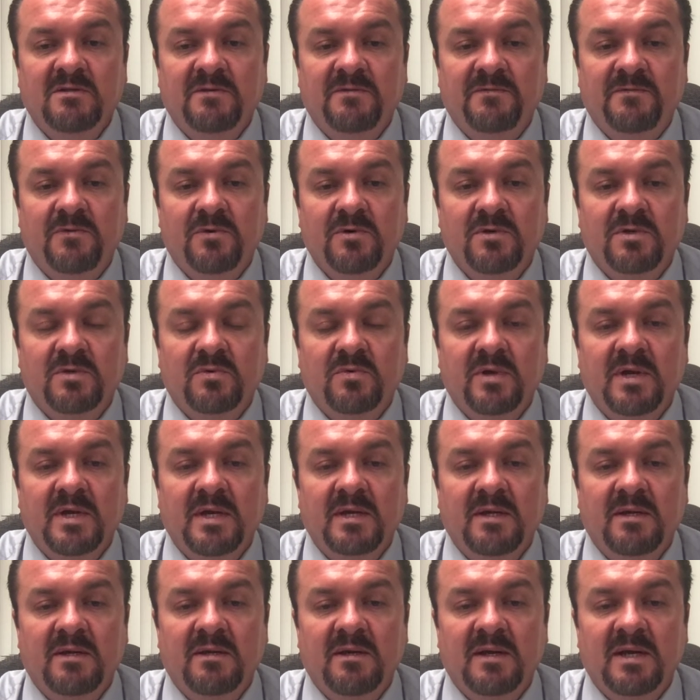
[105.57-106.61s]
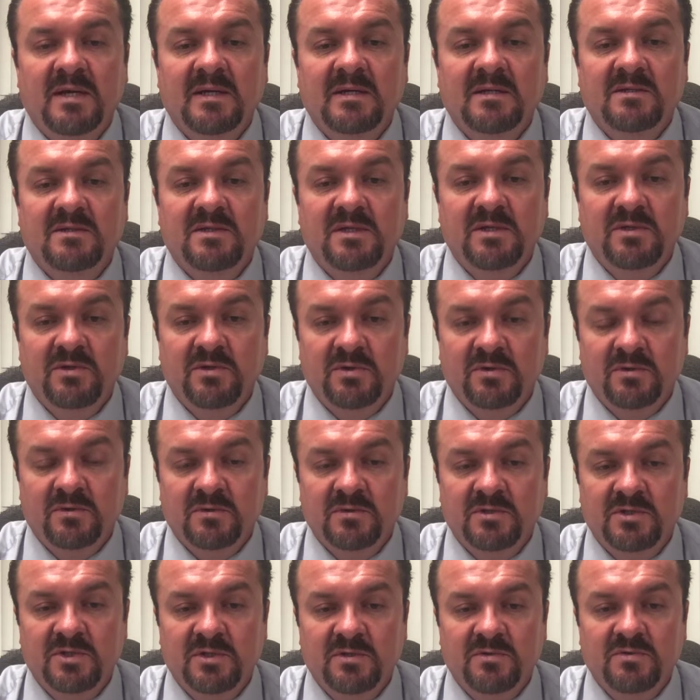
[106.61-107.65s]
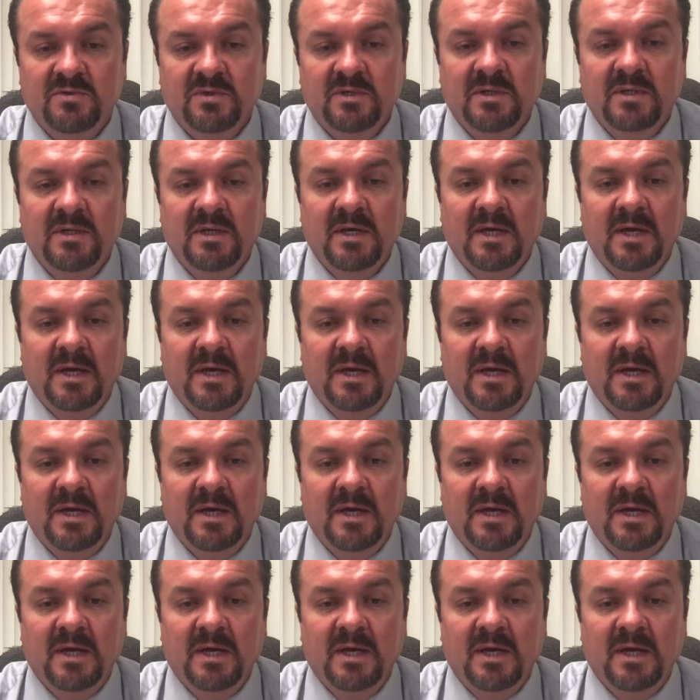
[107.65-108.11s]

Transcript: of fourth grade 9 and 10-year-old children.